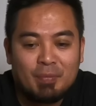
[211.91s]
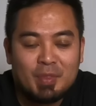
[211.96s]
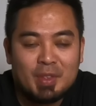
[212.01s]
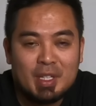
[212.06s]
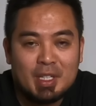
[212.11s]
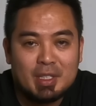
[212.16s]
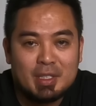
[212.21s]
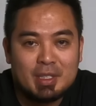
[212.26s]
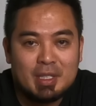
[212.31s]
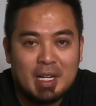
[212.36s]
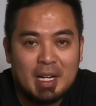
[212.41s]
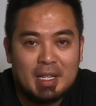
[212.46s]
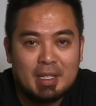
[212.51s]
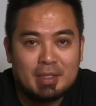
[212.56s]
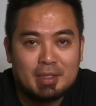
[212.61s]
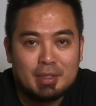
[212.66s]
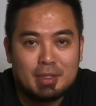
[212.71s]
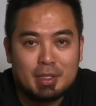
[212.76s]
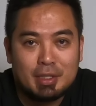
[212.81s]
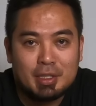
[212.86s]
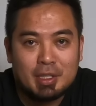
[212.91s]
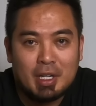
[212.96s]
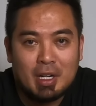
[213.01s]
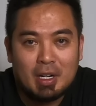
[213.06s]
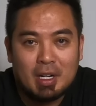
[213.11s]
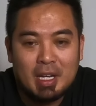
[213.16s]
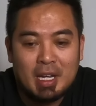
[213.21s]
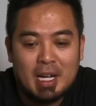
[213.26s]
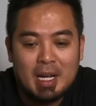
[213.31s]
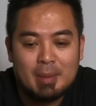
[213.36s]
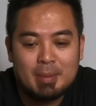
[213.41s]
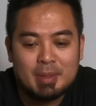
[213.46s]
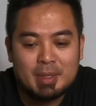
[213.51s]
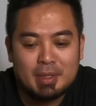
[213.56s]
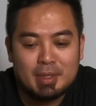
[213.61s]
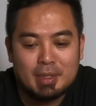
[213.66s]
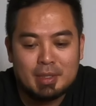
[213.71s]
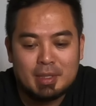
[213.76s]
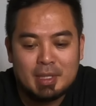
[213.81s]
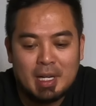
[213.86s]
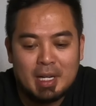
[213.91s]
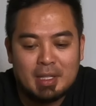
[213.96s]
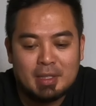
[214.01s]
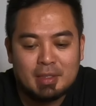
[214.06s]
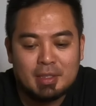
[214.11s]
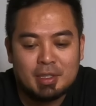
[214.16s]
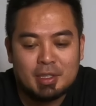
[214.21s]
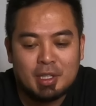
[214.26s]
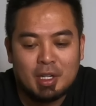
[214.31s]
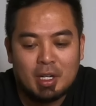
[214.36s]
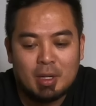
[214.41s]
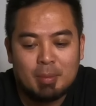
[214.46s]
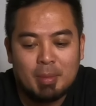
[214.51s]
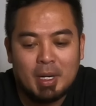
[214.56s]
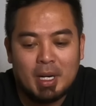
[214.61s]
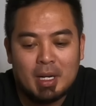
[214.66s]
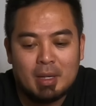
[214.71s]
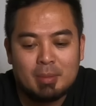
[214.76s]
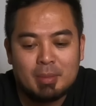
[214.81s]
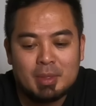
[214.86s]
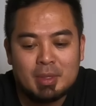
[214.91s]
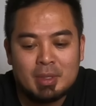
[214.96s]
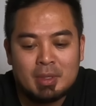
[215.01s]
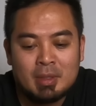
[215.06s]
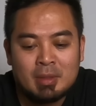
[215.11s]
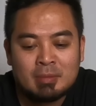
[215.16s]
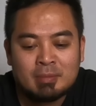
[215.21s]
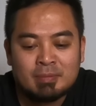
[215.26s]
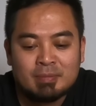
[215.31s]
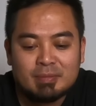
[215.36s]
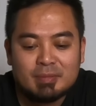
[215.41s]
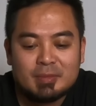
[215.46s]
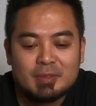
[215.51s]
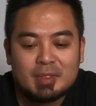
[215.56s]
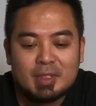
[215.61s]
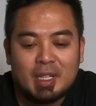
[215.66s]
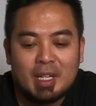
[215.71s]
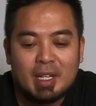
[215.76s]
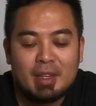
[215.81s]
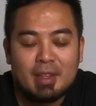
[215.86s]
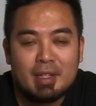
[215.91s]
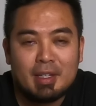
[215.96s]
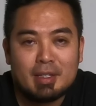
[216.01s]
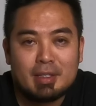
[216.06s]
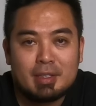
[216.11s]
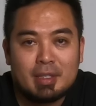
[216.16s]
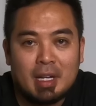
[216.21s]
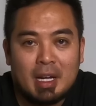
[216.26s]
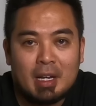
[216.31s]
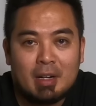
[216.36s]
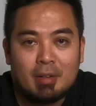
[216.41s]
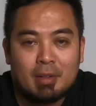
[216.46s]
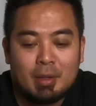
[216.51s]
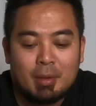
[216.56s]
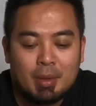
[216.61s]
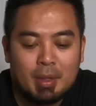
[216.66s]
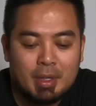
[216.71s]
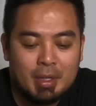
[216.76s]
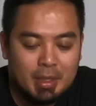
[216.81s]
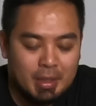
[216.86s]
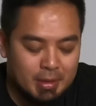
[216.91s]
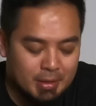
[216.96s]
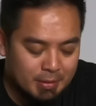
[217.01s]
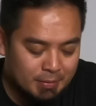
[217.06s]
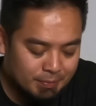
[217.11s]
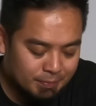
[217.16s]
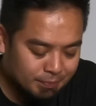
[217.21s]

This tightens the shock caps, and this tightens the shock bottoms, and this, I don't know what it does.